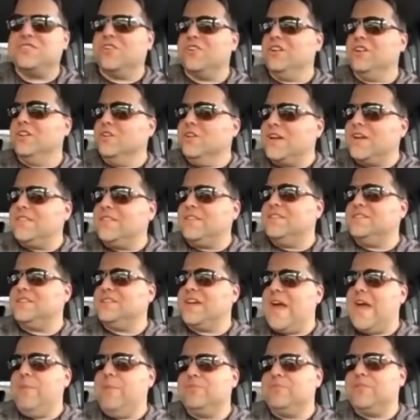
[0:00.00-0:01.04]
are going to look at these
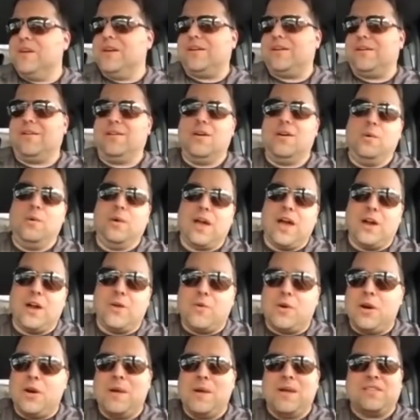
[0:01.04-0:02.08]
games like, oh, we got to
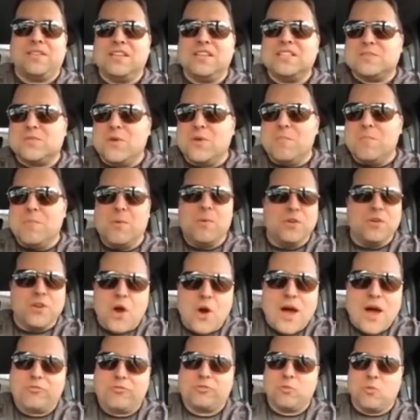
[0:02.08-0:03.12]
worry about this one, but we
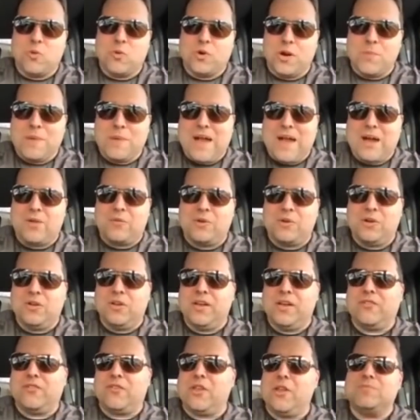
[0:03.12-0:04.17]
don't have to worry about it
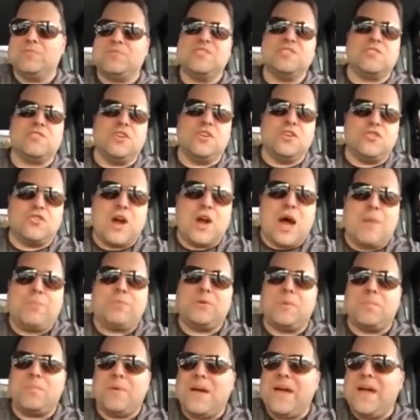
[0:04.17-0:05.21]
really. If Clemson's going to drop
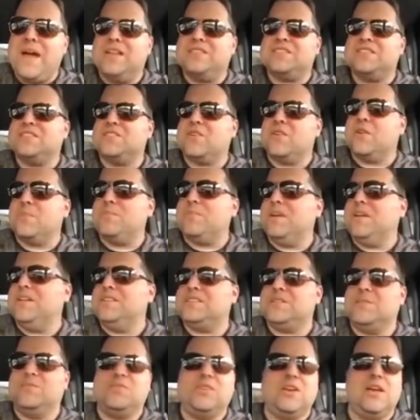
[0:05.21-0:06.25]
their pants, it's going to be to
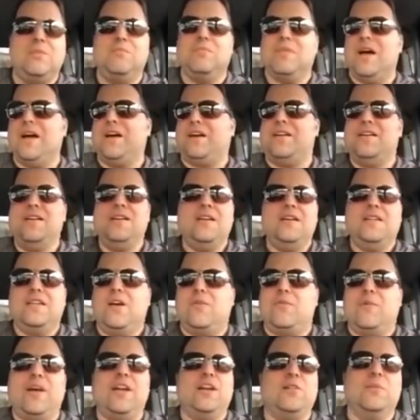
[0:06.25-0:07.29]
some team like
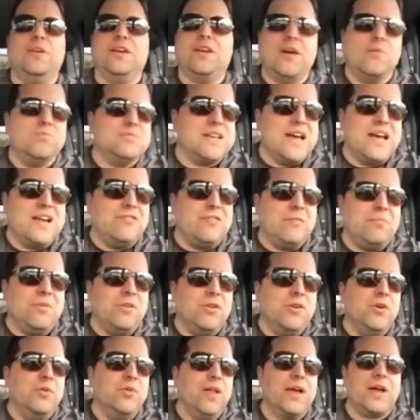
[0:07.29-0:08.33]
that randomly comes out of a
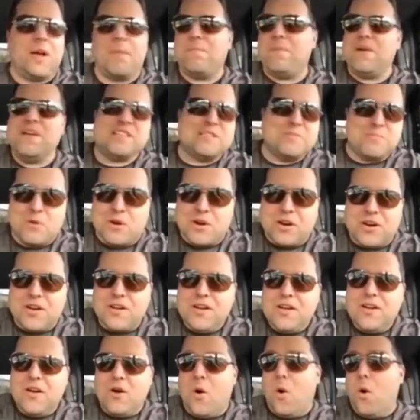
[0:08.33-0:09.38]
blue, like a Pittsburgh
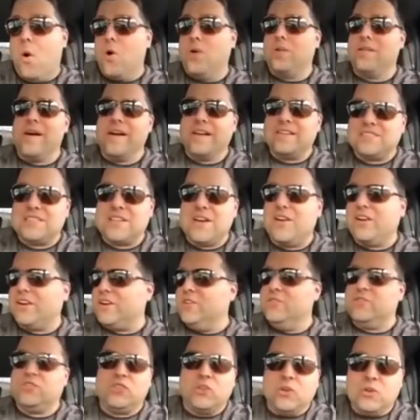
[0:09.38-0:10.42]
or like
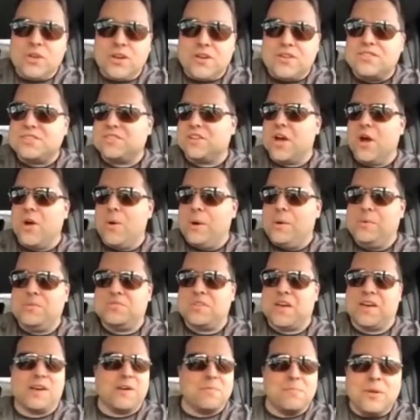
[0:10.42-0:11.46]
Syracuse 2 years ago, where it
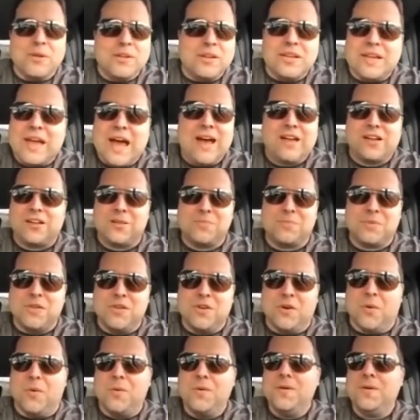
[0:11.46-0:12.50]
was like completely out of the
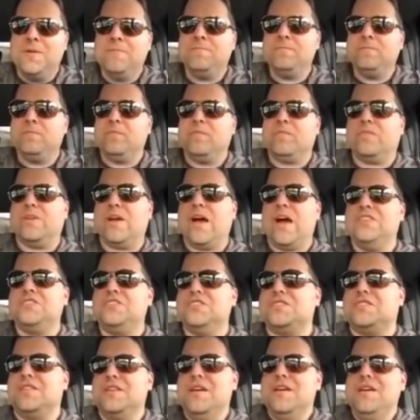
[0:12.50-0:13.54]
blue. I
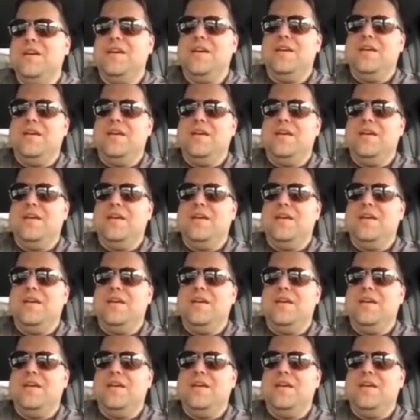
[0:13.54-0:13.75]
just